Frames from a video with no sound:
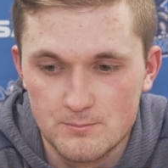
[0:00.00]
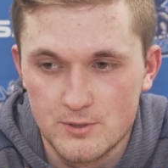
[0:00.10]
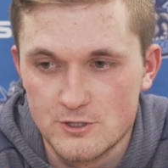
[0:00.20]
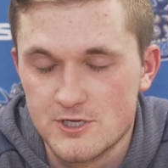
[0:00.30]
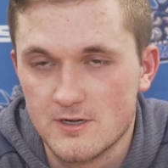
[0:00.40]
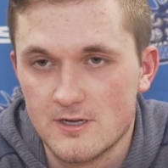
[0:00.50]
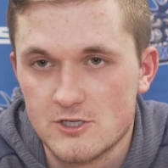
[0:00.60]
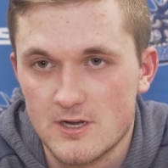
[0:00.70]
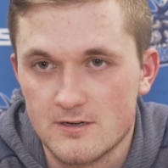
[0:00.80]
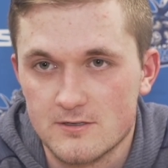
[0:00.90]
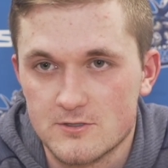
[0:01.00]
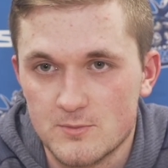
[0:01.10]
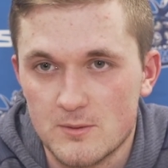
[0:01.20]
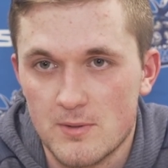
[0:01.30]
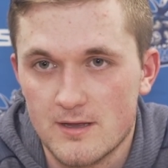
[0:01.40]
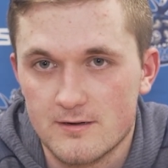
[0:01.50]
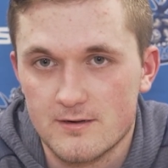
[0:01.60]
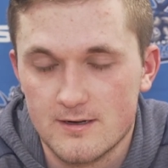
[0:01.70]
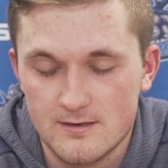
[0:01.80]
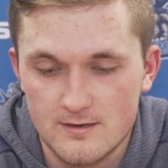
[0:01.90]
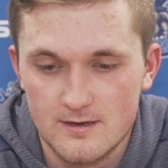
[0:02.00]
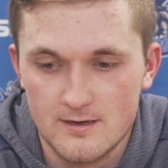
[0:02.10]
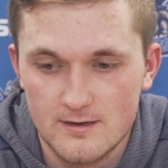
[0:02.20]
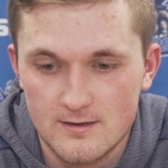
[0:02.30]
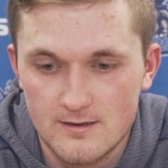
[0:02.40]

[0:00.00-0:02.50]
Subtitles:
pushing each other to be better and